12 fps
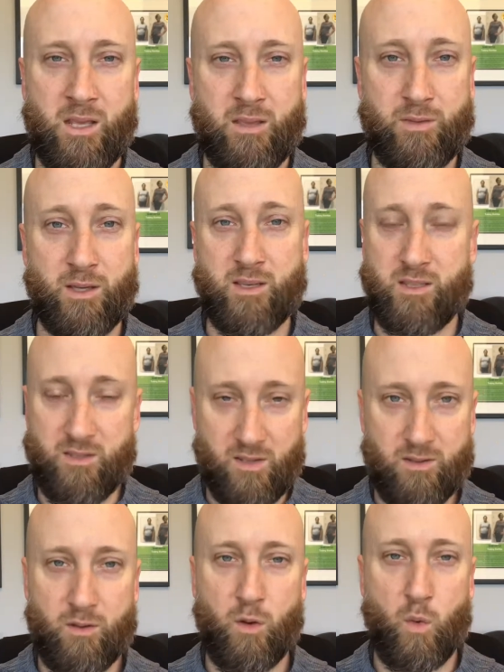if you
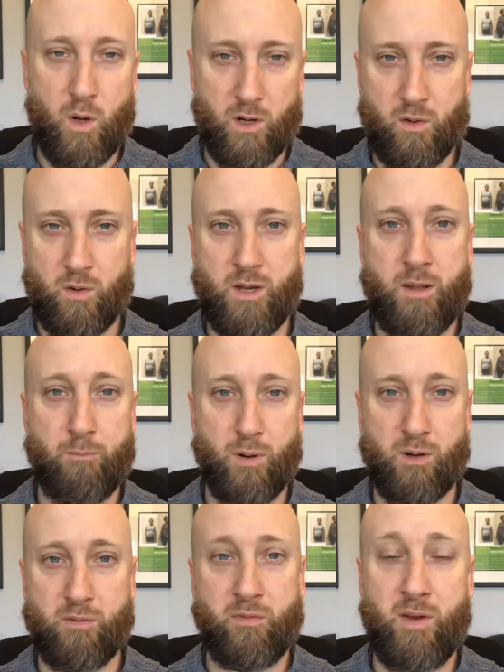continue to work on and
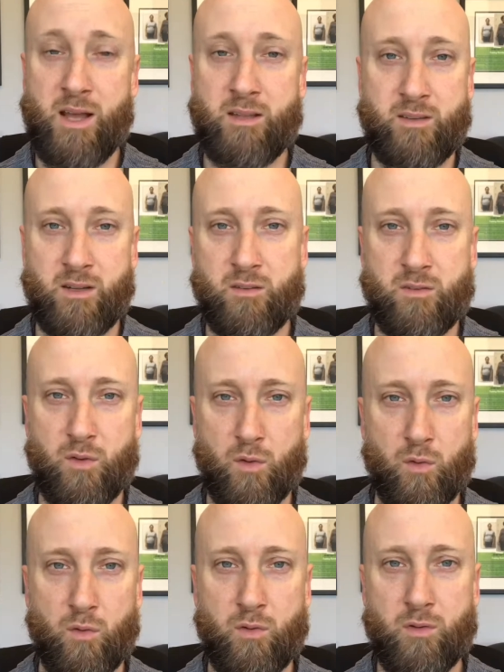burn fat down
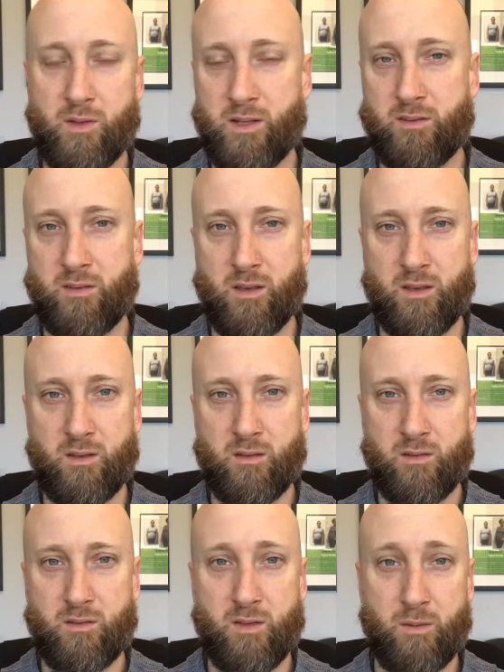to, let's say,
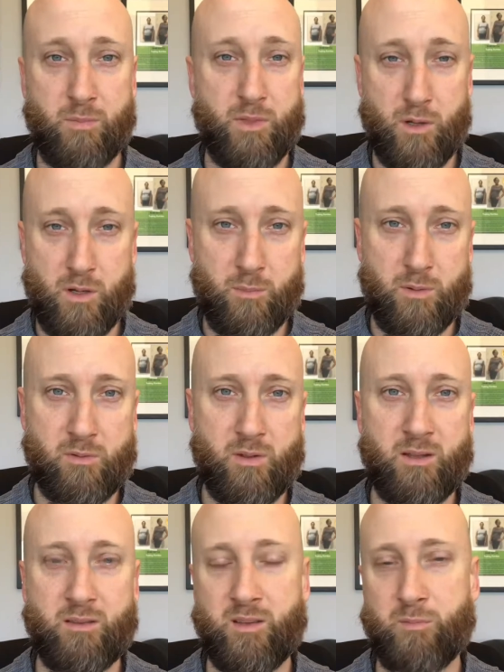sub
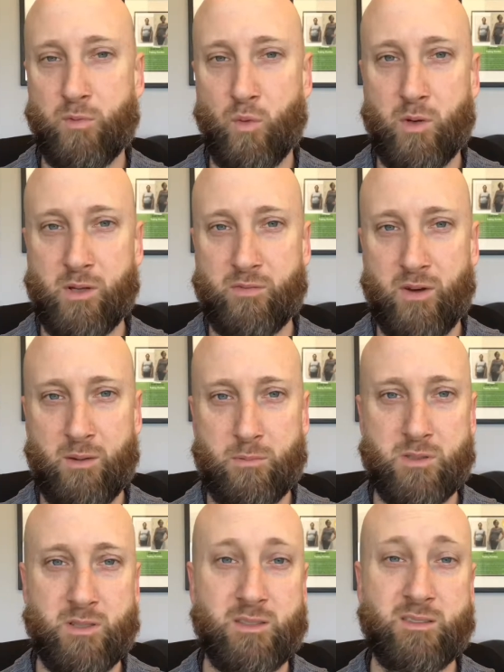30%, sub
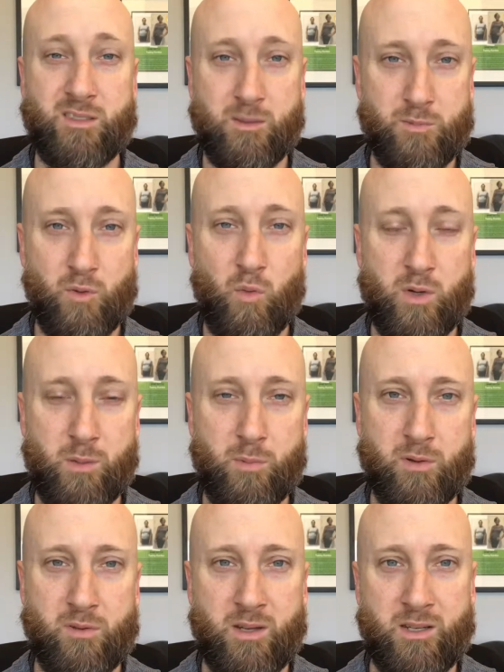25%, sub
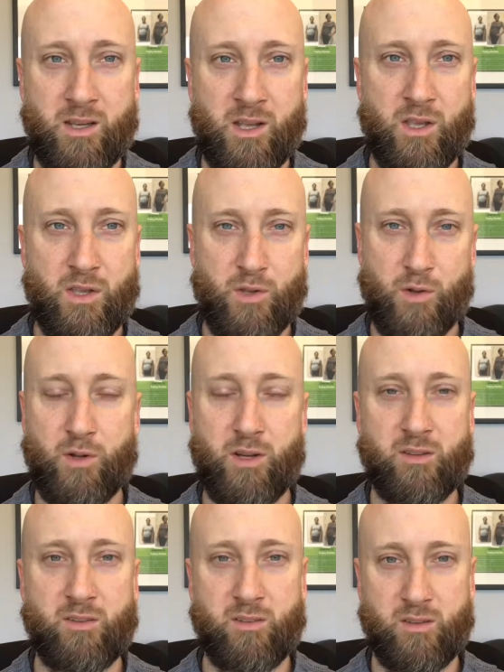20%, you're going
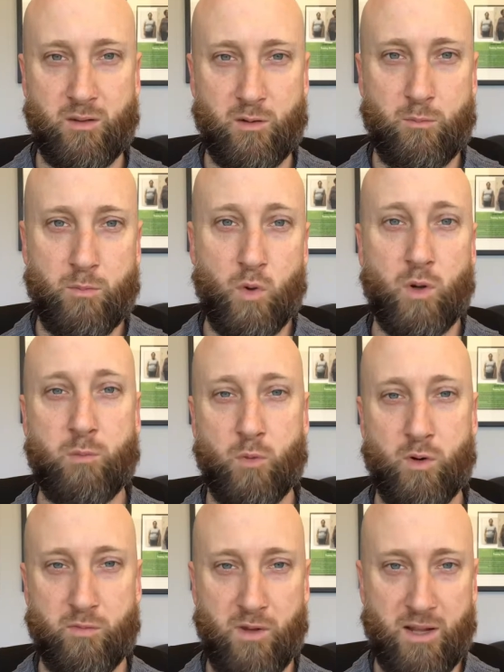to still, more and
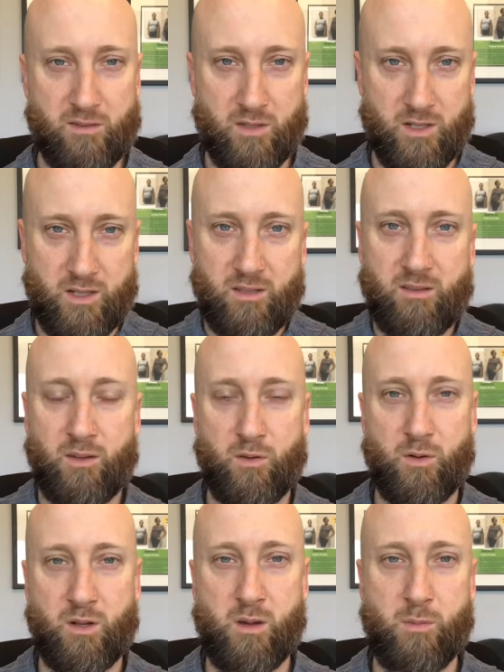more fat's going to
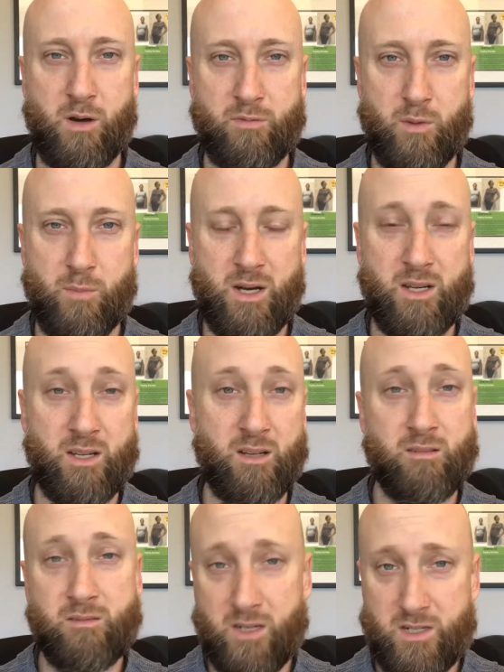continue to come off your body, and
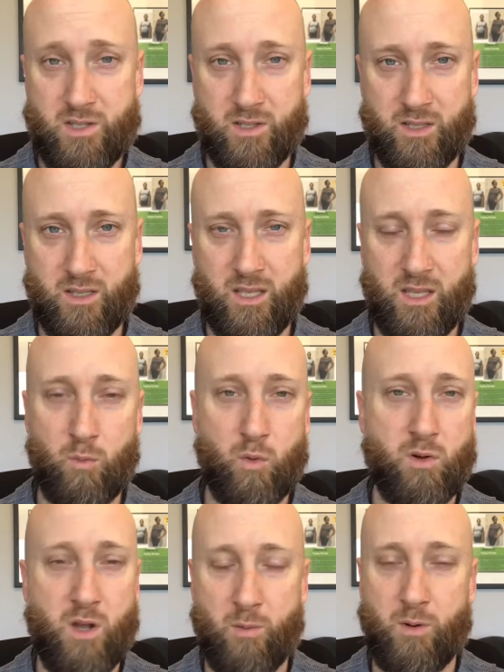eventually it will
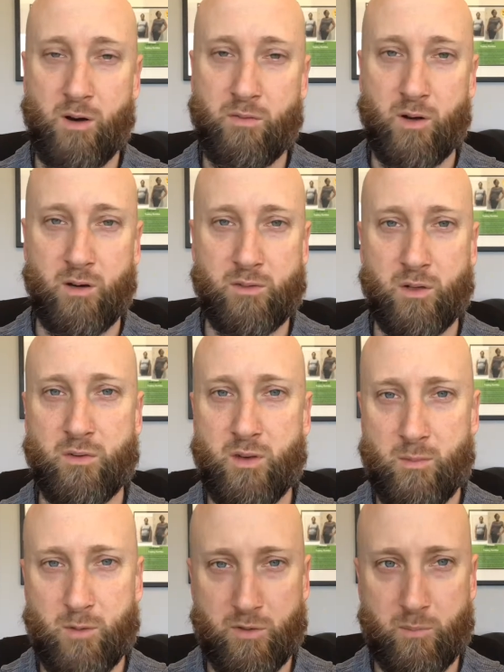come off of your
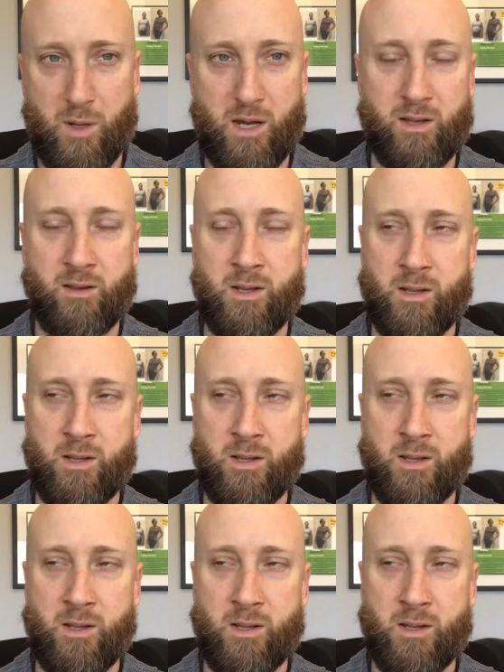trouble spot.